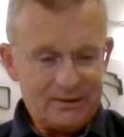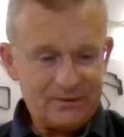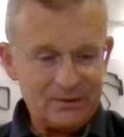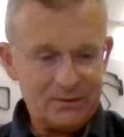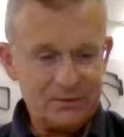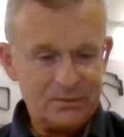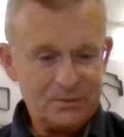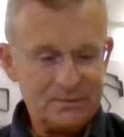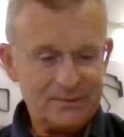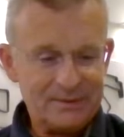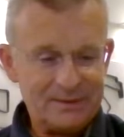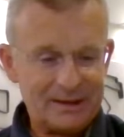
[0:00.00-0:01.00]
So
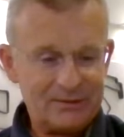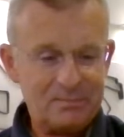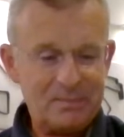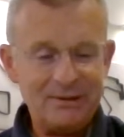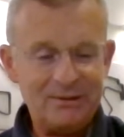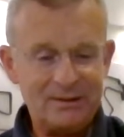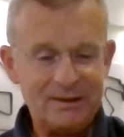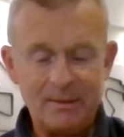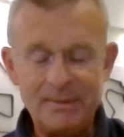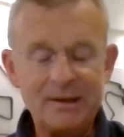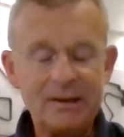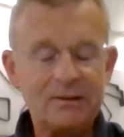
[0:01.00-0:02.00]
that's
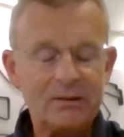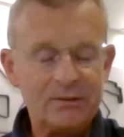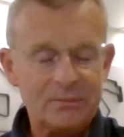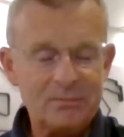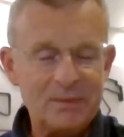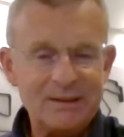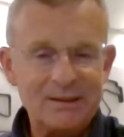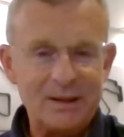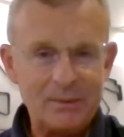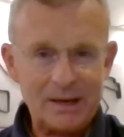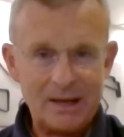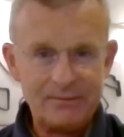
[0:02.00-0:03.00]
basically, I mean, it doesn't mean
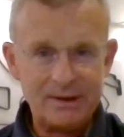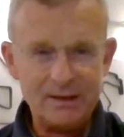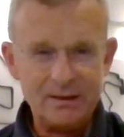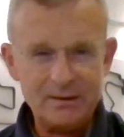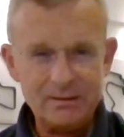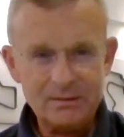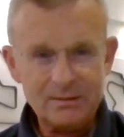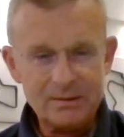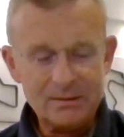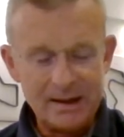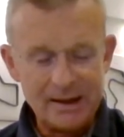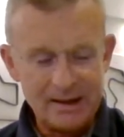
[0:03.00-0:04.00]
they will have any
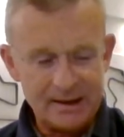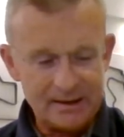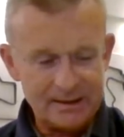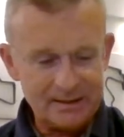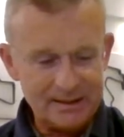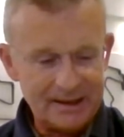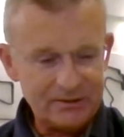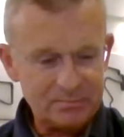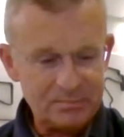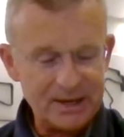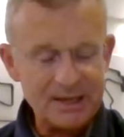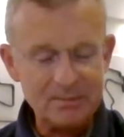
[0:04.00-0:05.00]
uh,
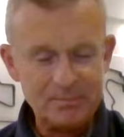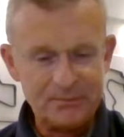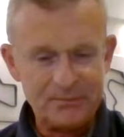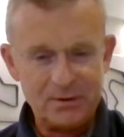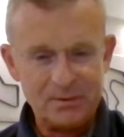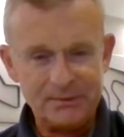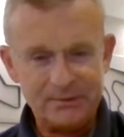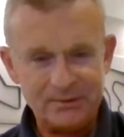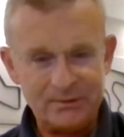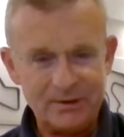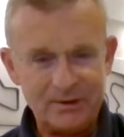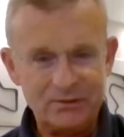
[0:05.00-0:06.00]
less braking
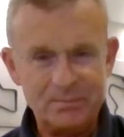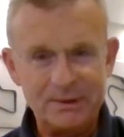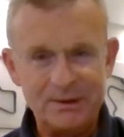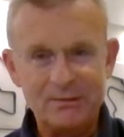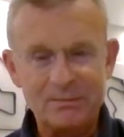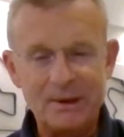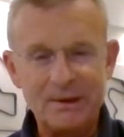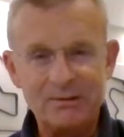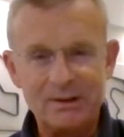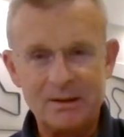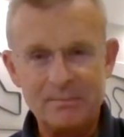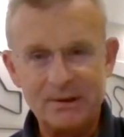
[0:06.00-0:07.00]
performance as such, but it's
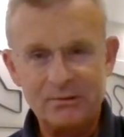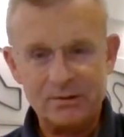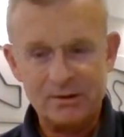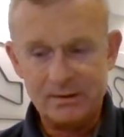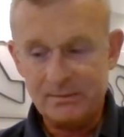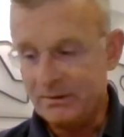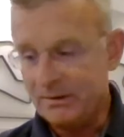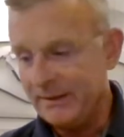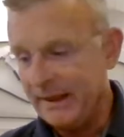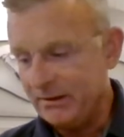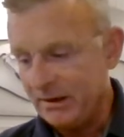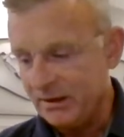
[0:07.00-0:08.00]
basically a mixture. And
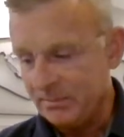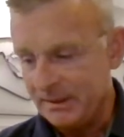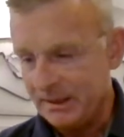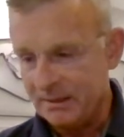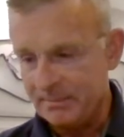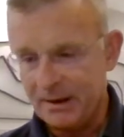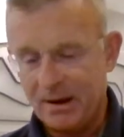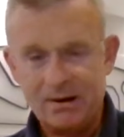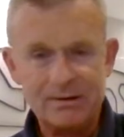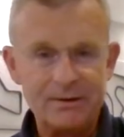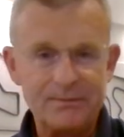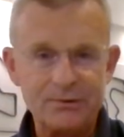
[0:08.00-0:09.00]
they tend to be a little bit
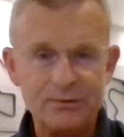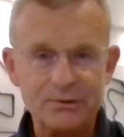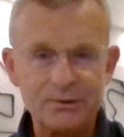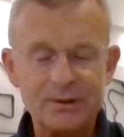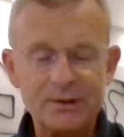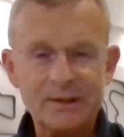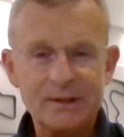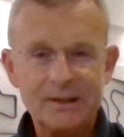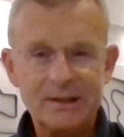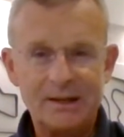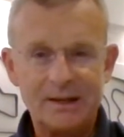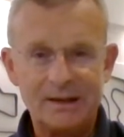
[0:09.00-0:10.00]
hotter for sure
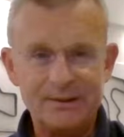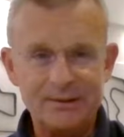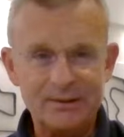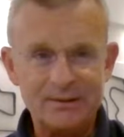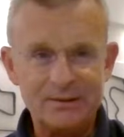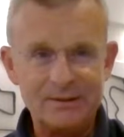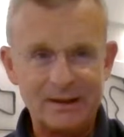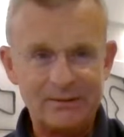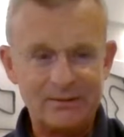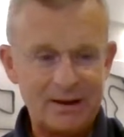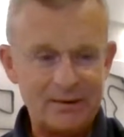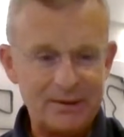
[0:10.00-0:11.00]
and um,
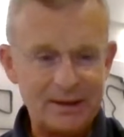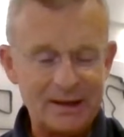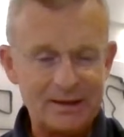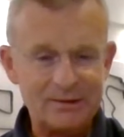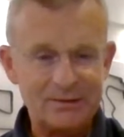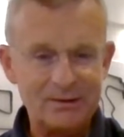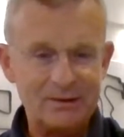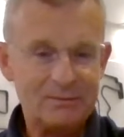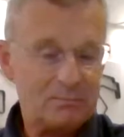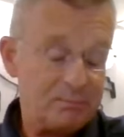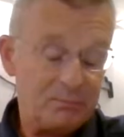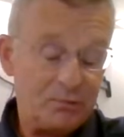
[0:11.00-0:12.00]
that's how they get it
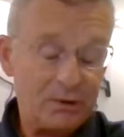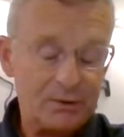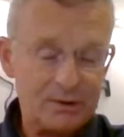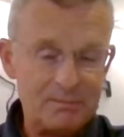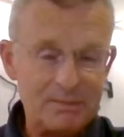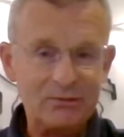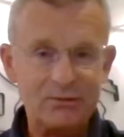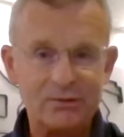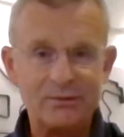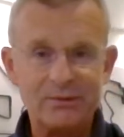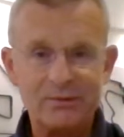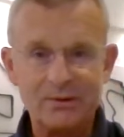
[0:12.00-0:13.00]
through their
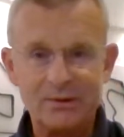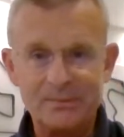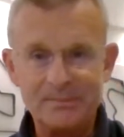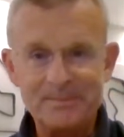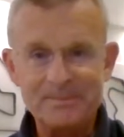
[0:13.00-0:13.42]
mixtures. So.